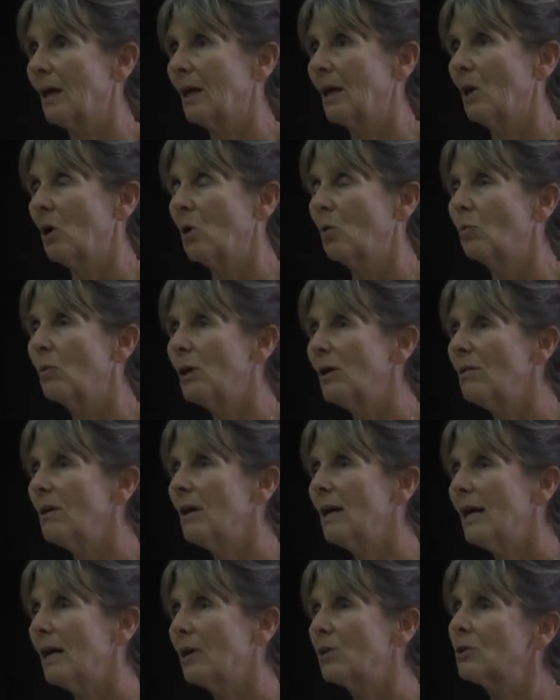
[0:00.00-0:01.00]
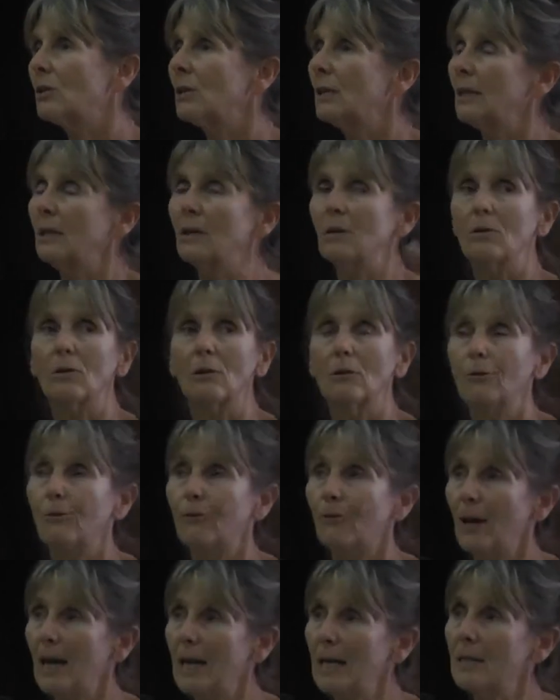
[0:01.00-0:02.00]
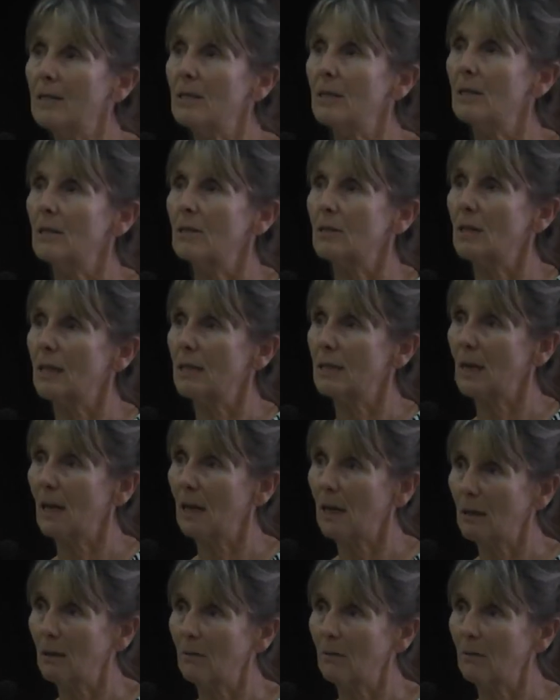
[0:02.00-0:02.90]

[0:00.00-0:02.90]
Whether actually the phases that I